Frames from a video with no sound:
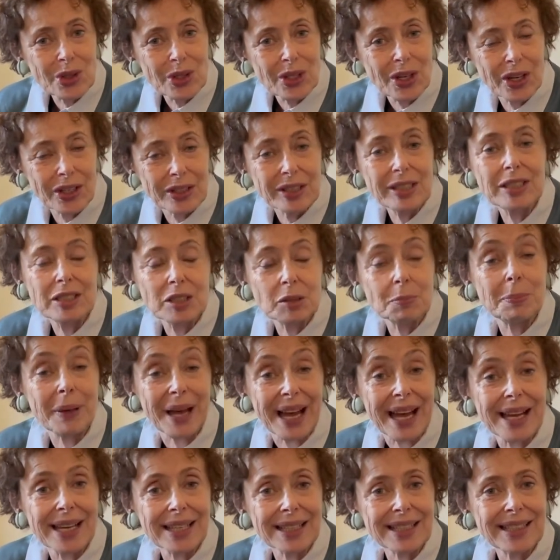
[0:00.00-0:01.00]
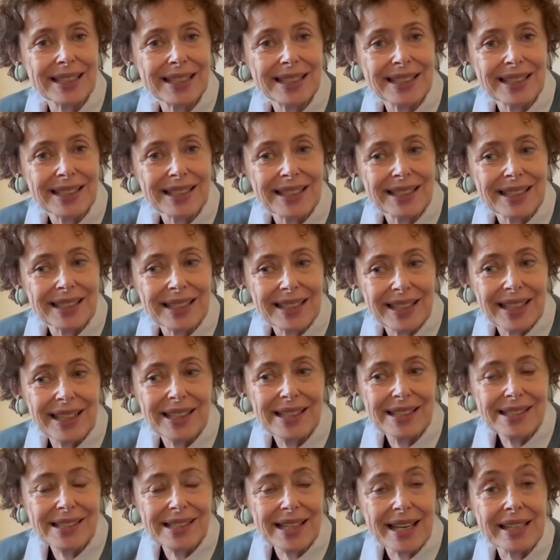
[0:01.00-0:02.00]
on his back
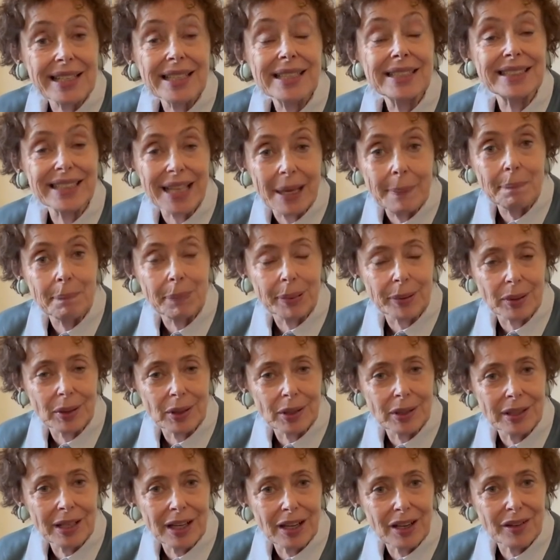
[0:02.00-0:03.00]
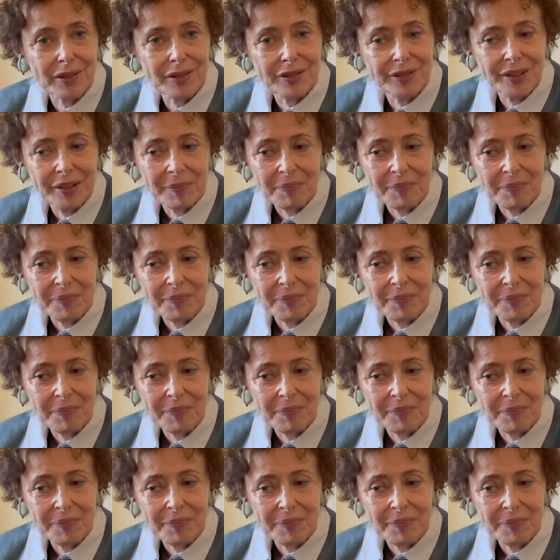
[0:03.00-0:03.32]
is an example of